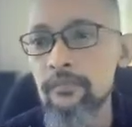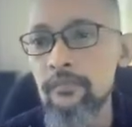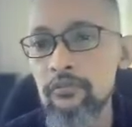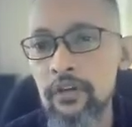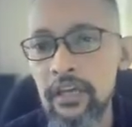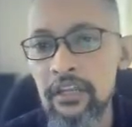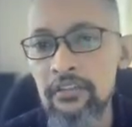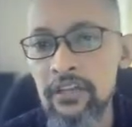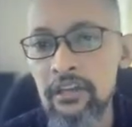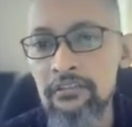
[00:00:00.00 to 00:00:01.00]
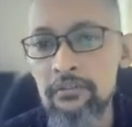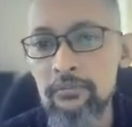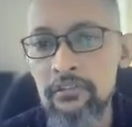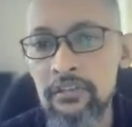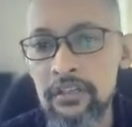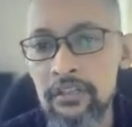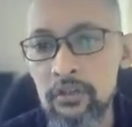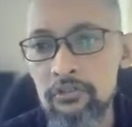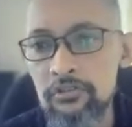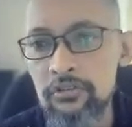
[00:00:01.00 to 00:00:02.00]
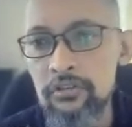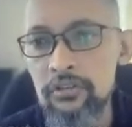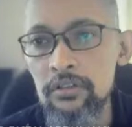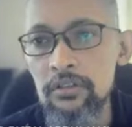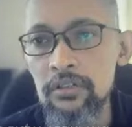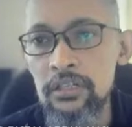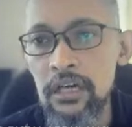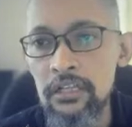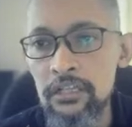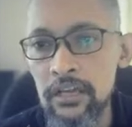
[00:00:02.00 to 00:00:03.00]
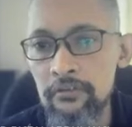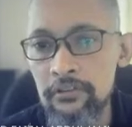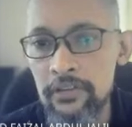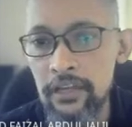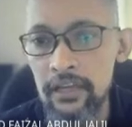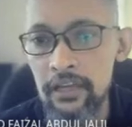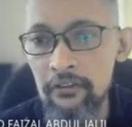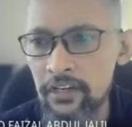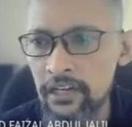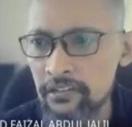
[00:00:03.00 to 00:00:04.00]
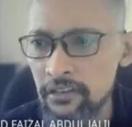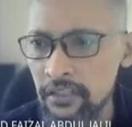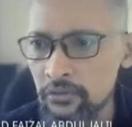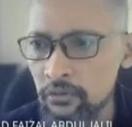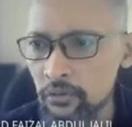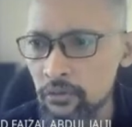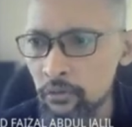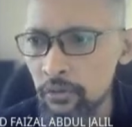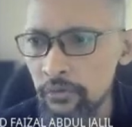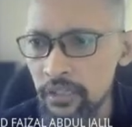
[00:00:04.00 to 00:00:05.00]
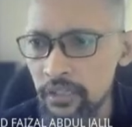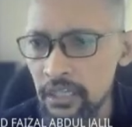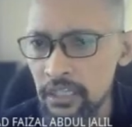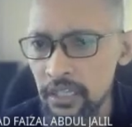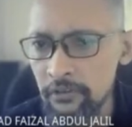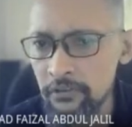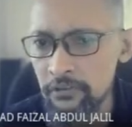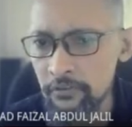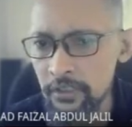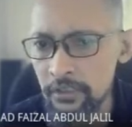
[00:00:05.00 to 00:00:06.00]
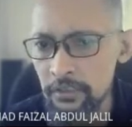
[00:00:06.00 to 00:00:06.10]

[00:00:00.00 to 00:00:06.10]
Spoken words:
So I can adjust basically those color levels there. Have you guys learned to work with the color levels over here?